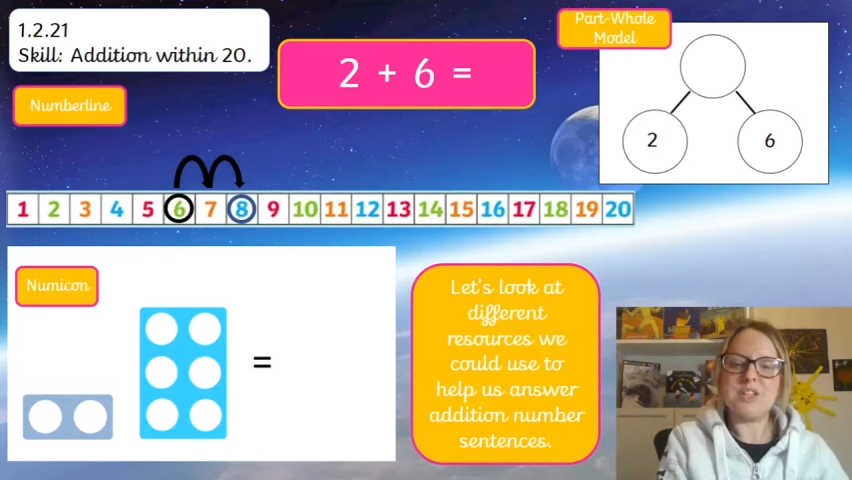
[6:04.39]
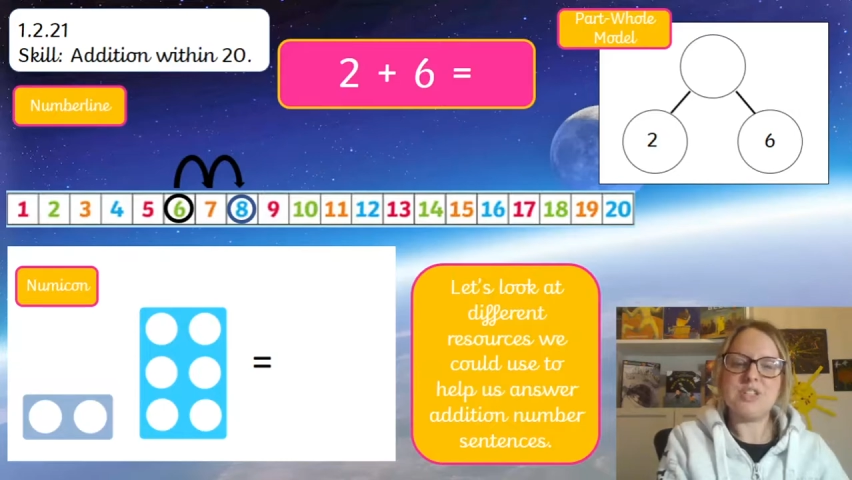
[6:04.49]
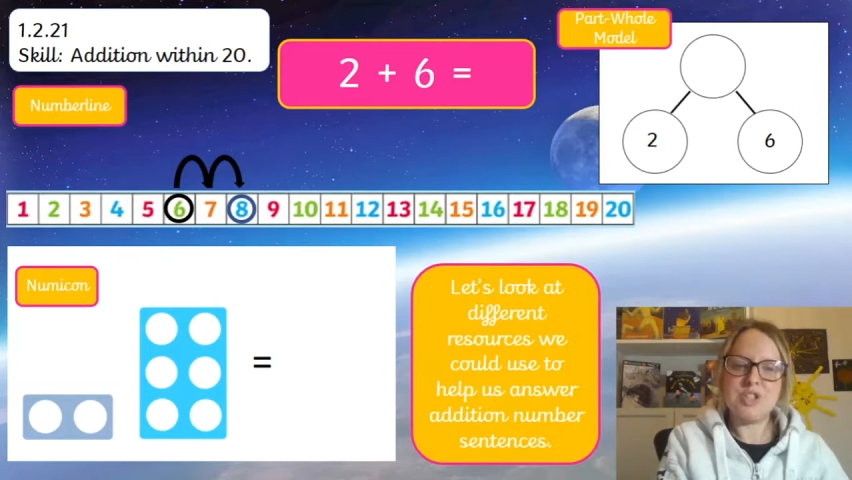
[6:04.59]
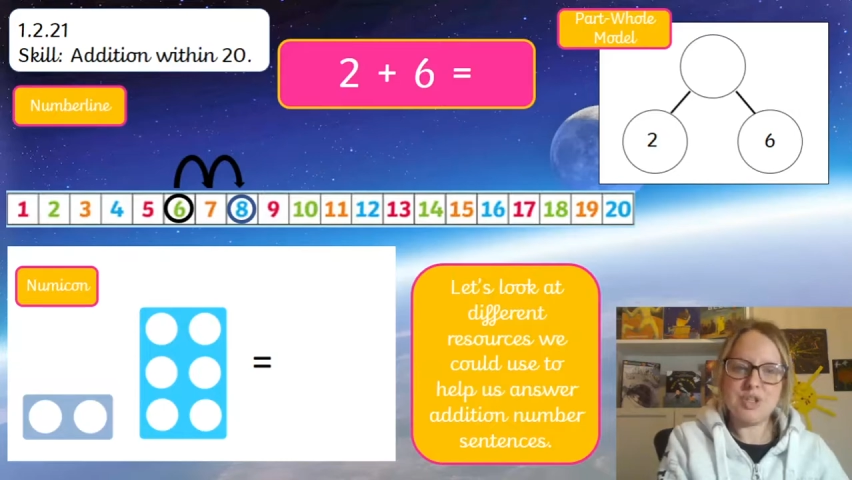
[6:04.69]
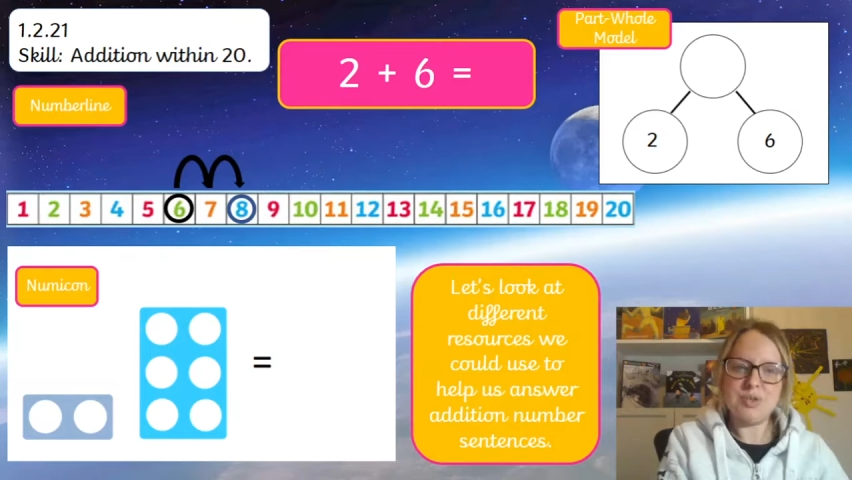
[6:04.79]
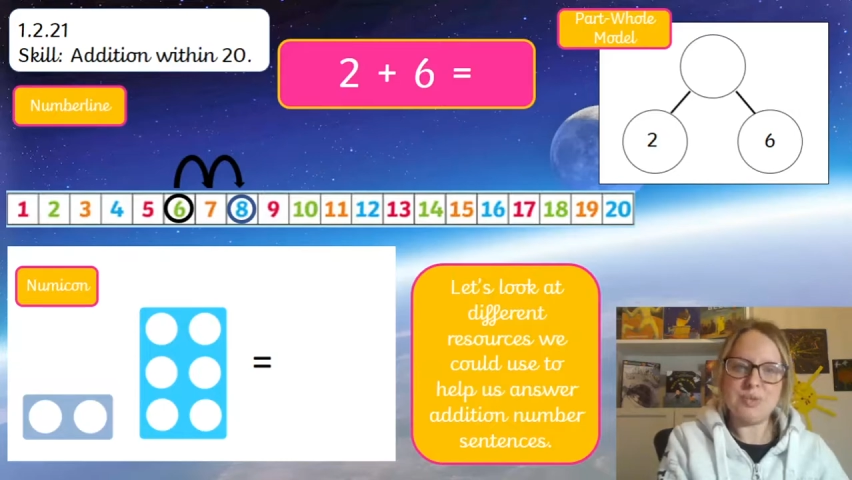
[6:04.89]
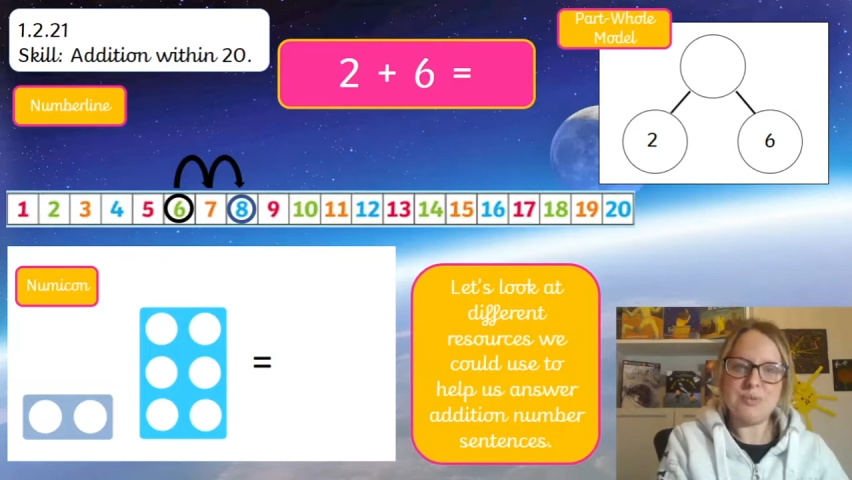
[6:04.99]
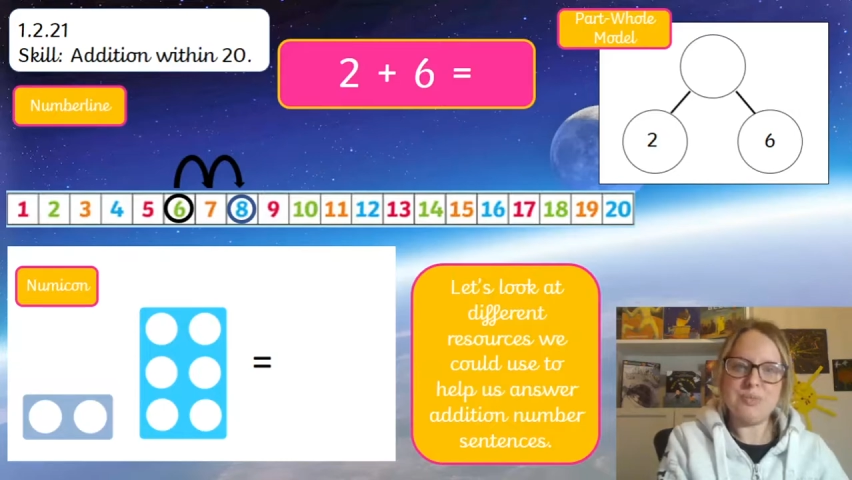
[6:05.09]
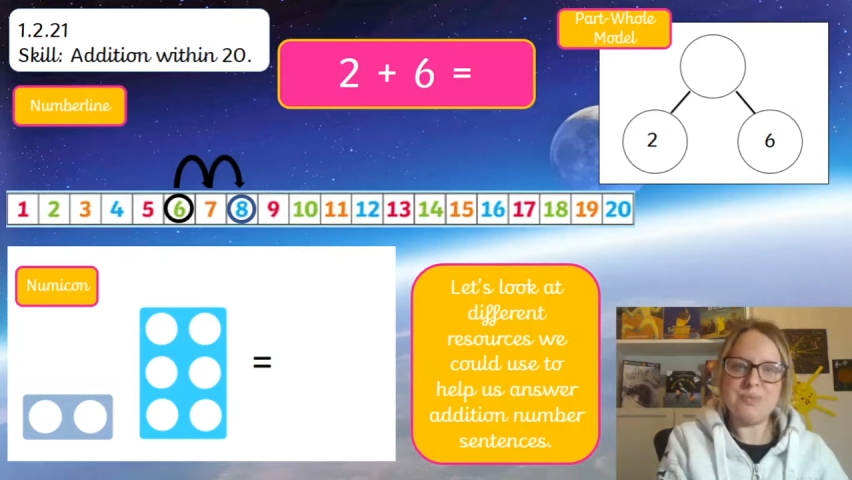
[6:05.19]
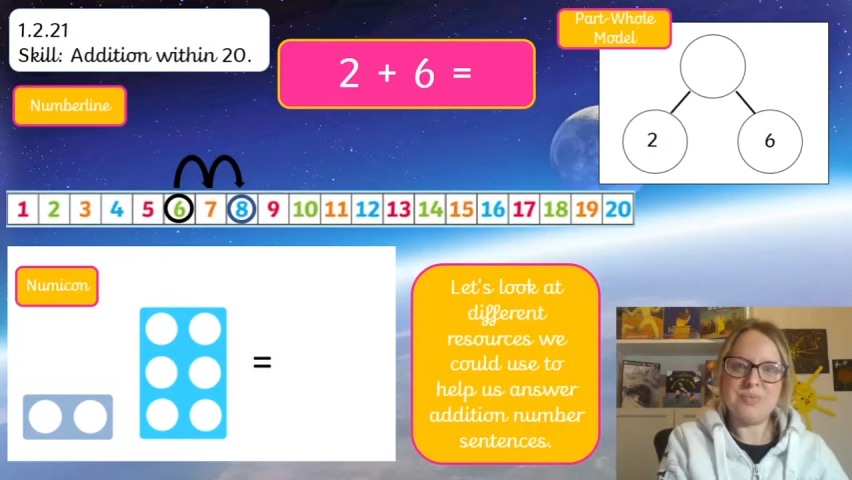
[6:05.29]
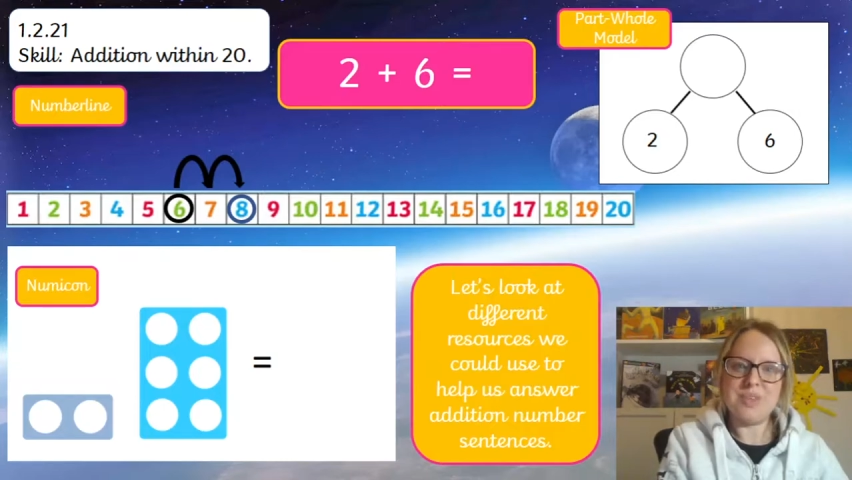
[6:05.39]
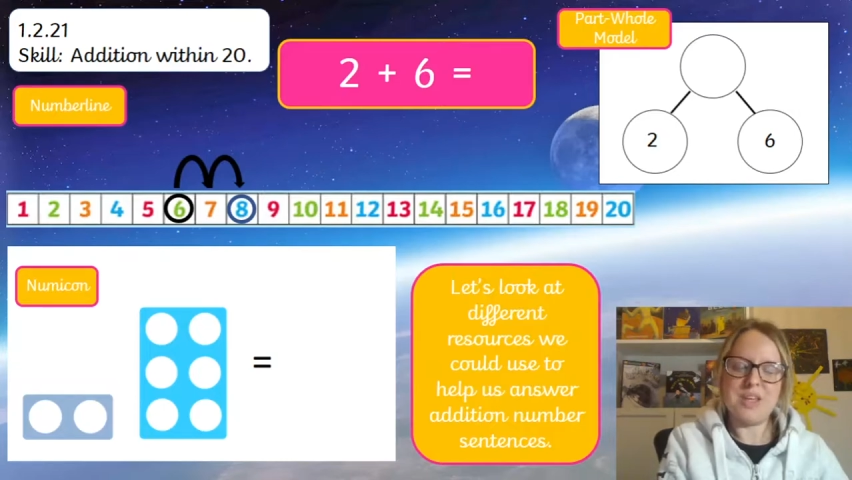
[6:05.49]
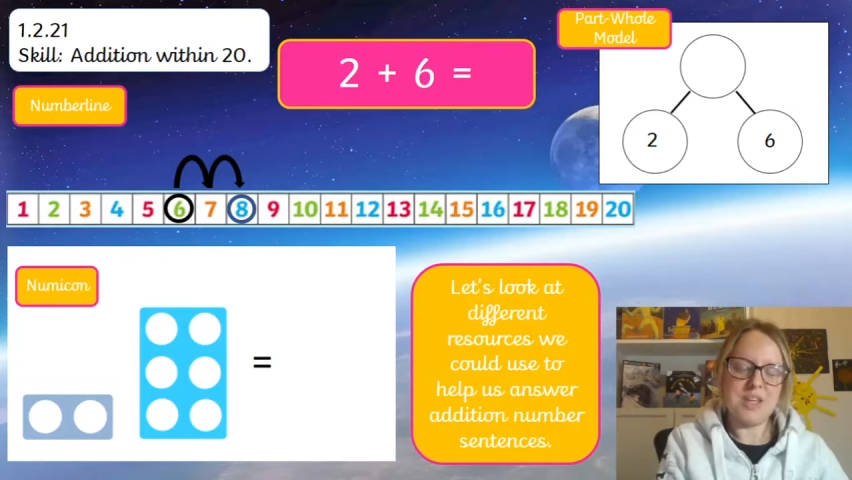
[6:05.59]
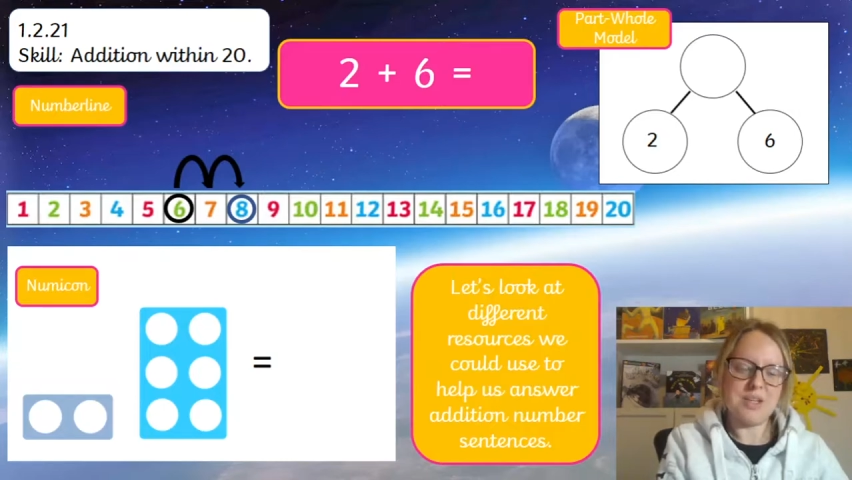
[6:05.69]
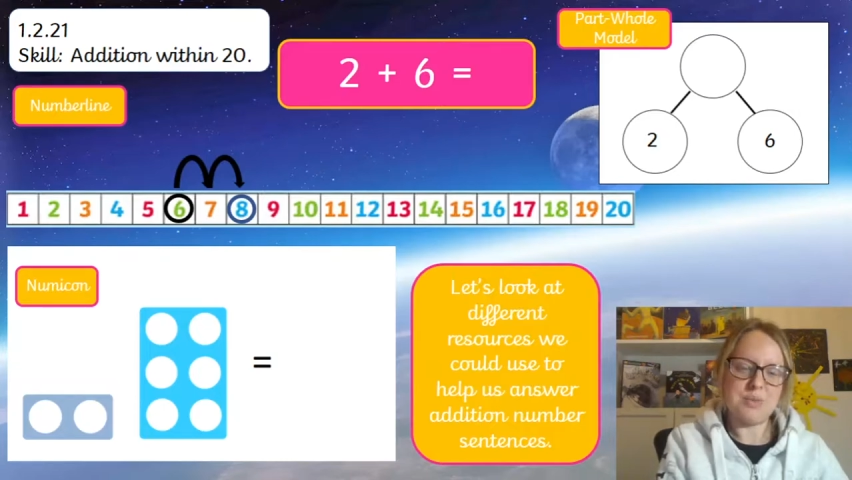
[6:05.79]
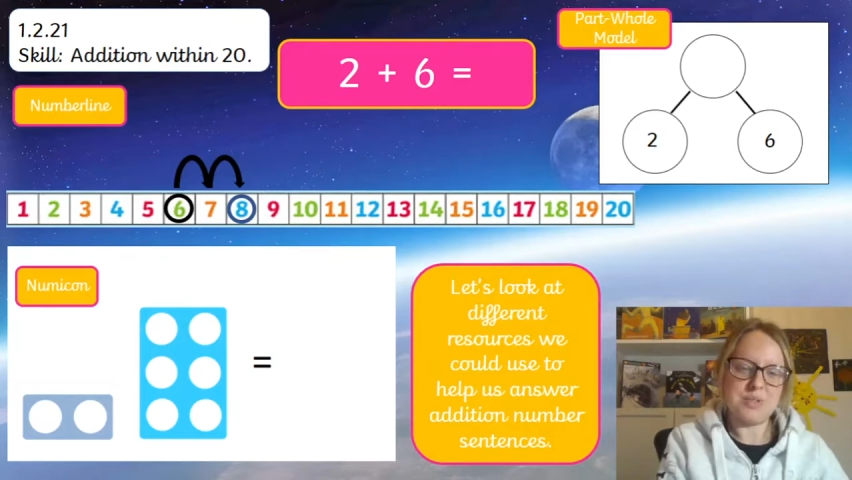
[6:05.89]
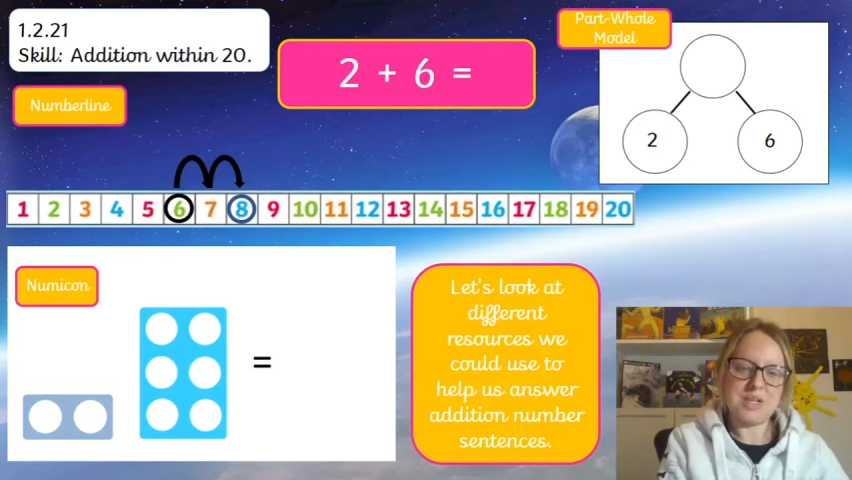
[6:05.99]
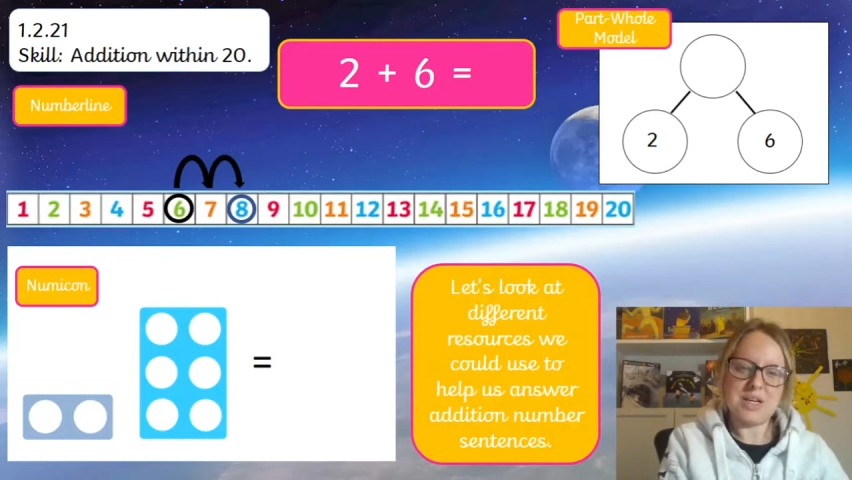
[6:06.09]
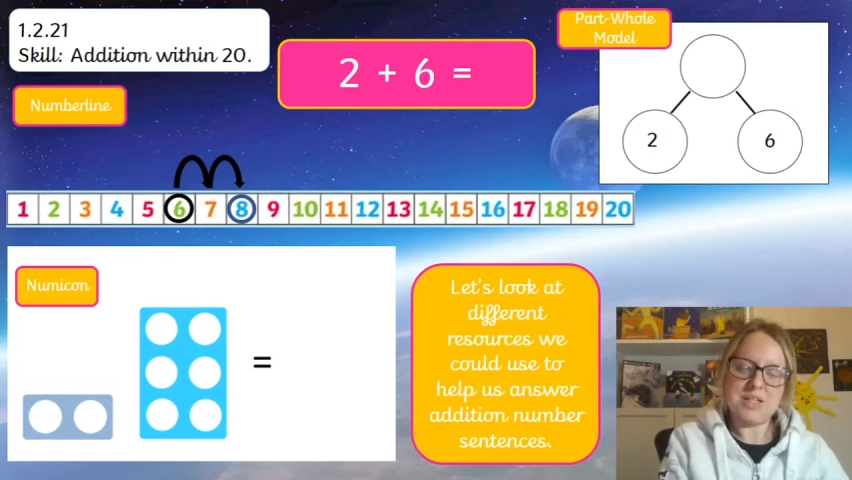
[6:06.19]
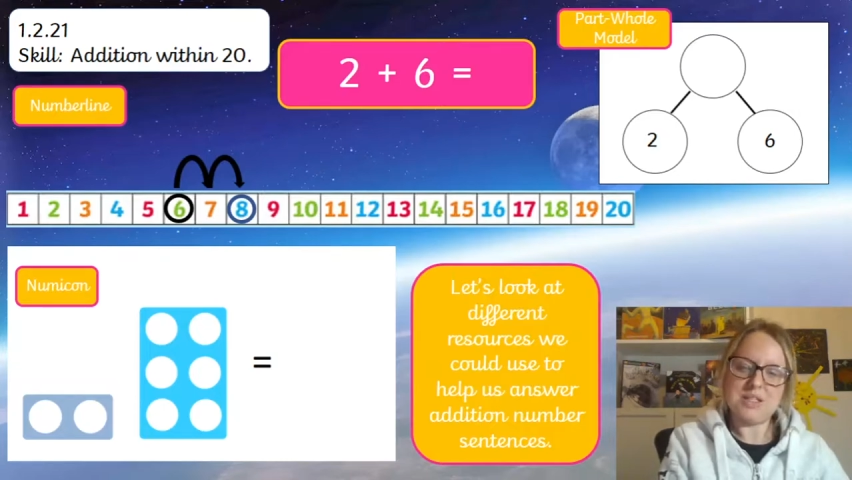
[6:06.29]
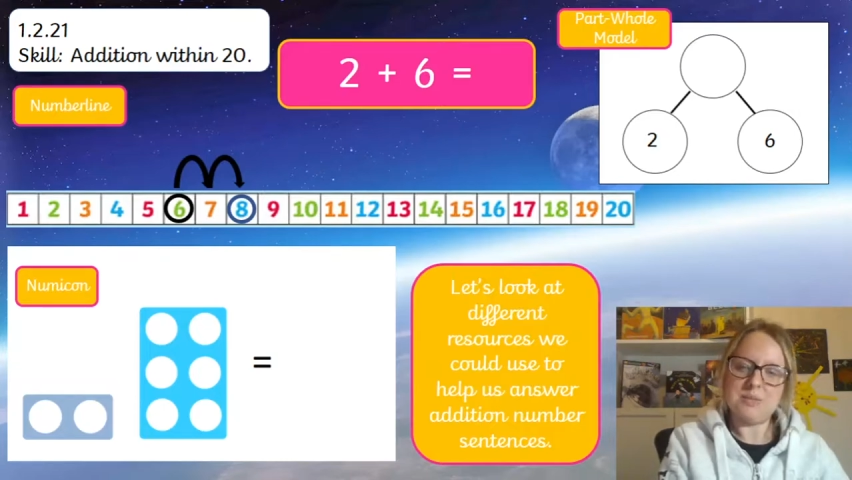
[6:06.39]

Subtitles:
2 equals 8.